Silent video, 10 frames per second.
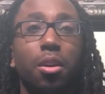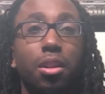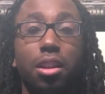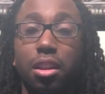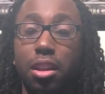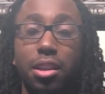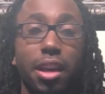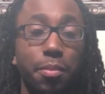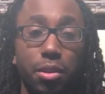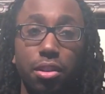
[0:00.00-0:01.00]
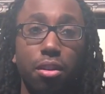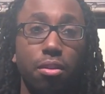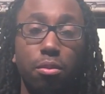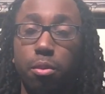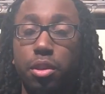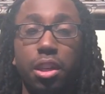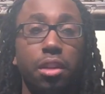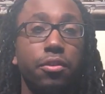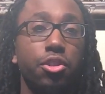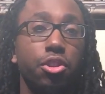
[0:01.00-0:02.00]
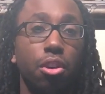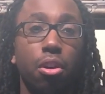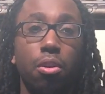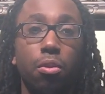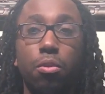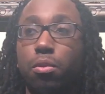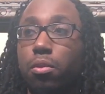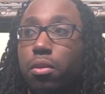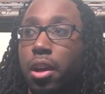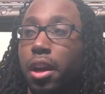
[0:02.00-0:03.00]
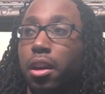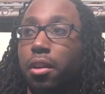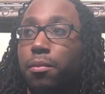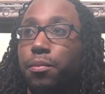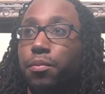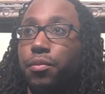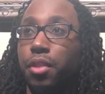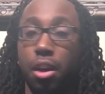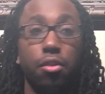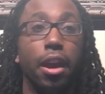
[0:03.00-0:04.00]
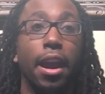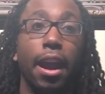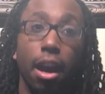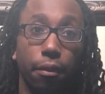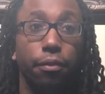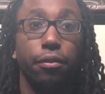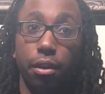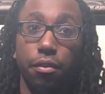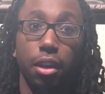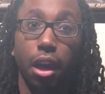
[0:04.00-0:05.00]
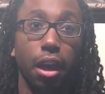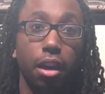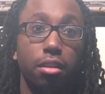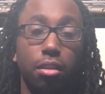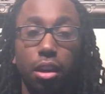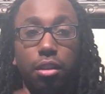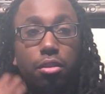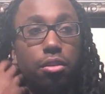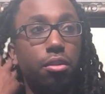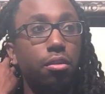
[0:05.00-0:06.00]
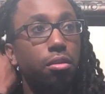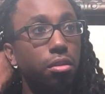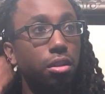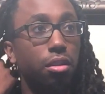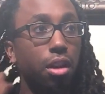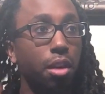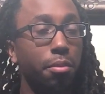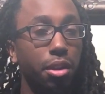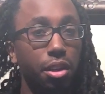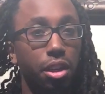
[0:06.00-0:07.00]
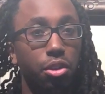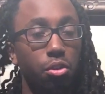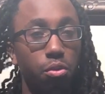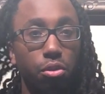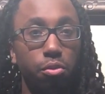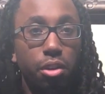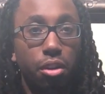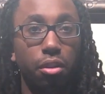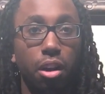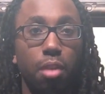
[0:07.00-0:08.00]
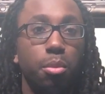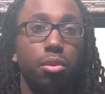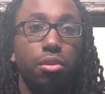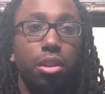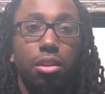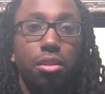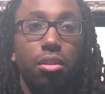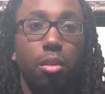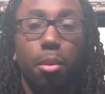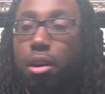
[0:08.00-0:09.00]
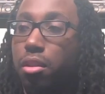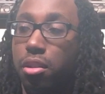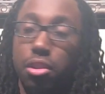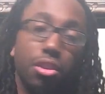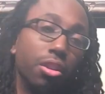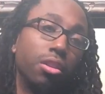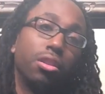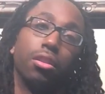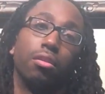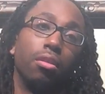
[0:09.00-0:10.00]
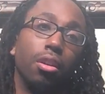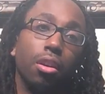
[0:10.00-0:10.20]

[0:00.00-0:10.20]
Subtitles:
this episode didn't even show like the other half of the cast. Like, there's still, I think, two or three other couples that's still a part of this shit, so